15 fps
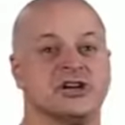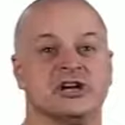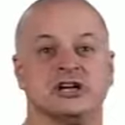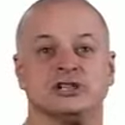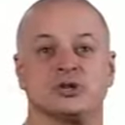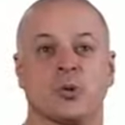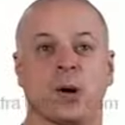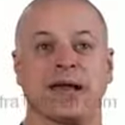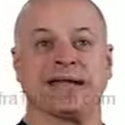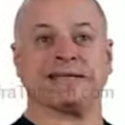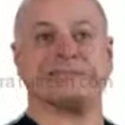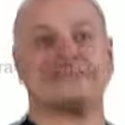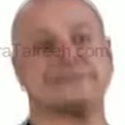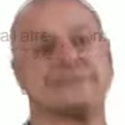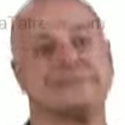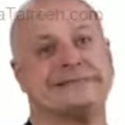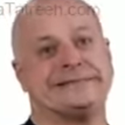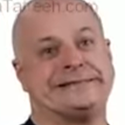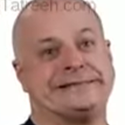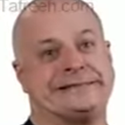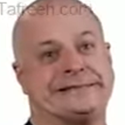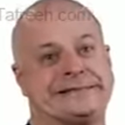Squatting
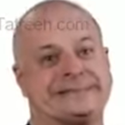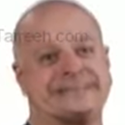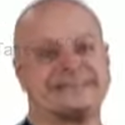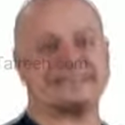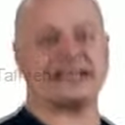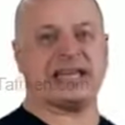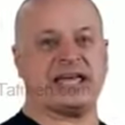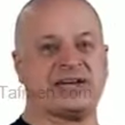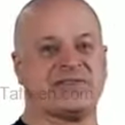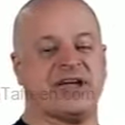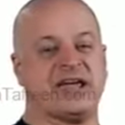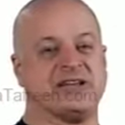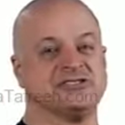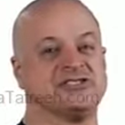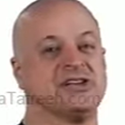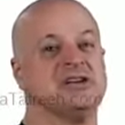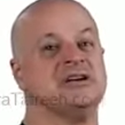squeezes the leg veins.